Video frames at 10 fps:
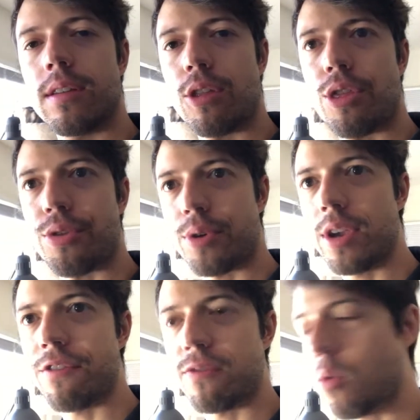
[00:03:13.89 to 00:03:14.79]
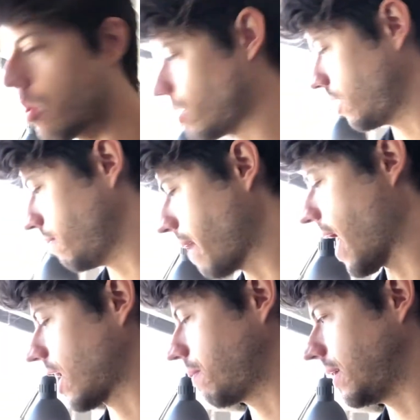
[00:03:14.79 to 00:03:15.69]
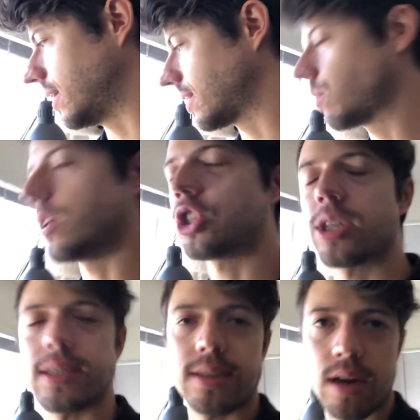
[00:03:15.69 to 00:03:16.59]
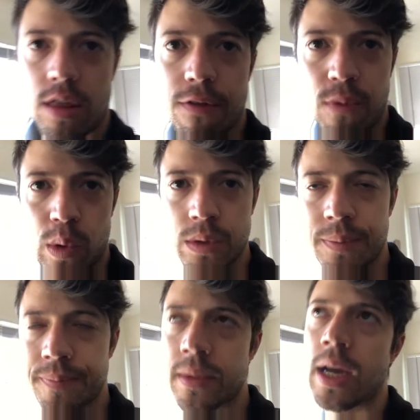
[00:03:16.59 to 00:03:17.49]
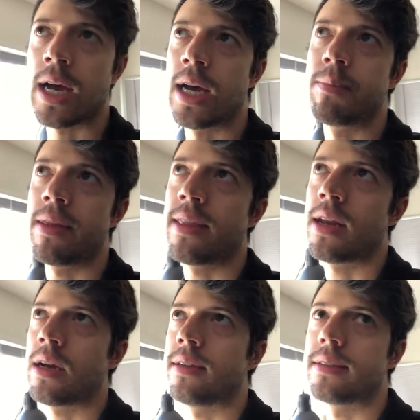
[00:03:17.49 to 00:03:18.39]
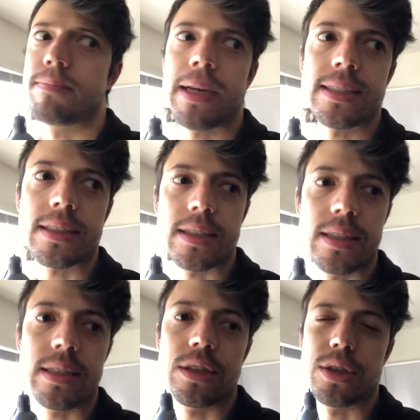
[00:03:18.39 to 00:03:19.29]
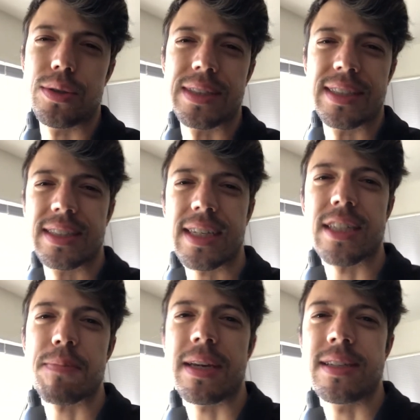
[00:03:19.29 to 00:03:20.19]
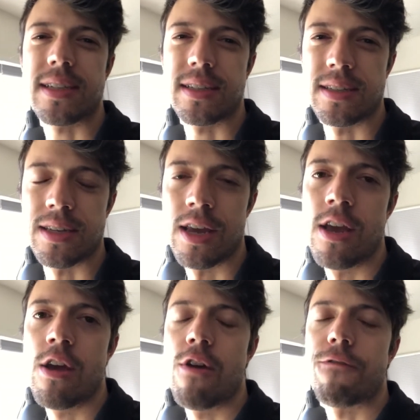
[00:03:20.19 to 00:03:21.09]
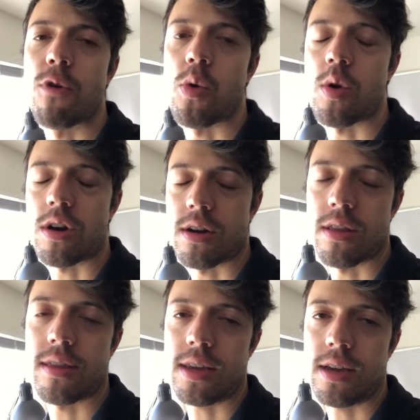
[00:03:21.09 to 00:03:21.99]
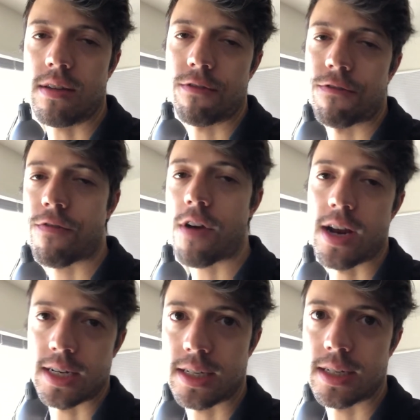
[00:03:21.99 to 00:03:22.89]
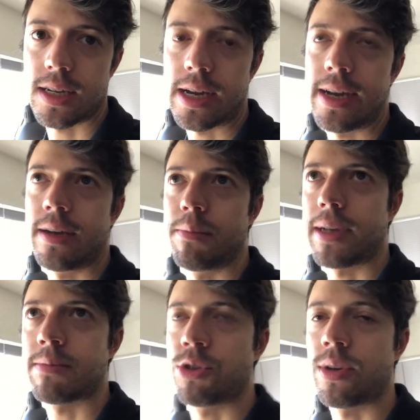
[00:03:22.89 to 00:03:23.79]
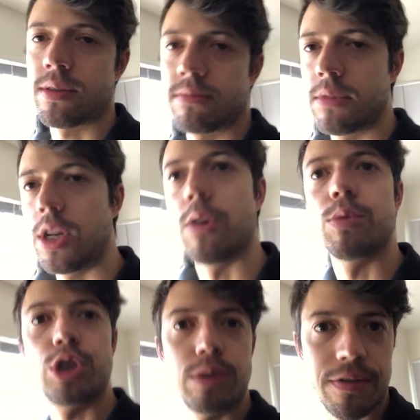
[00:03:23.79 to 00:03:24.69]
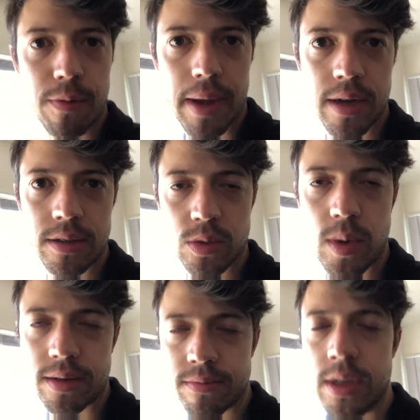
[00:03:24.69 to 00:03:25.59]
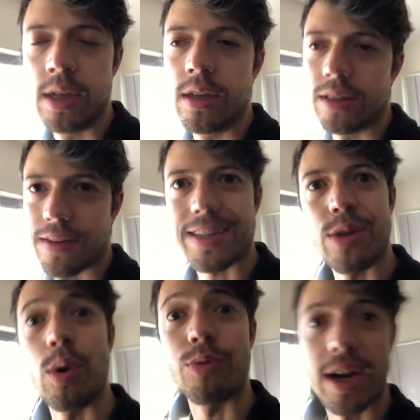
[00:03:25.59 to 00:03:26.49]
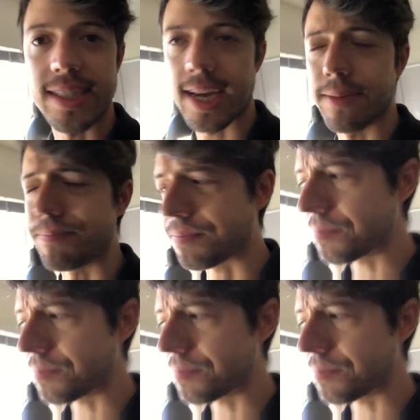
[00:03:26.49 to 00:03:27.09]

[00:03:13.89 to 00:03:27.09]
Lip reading: 3 for the back piece, which is done on the fold, and then I'll basically need to do 6 pieces for the front, because I'm doing, 2 different panels, one left side, one right side.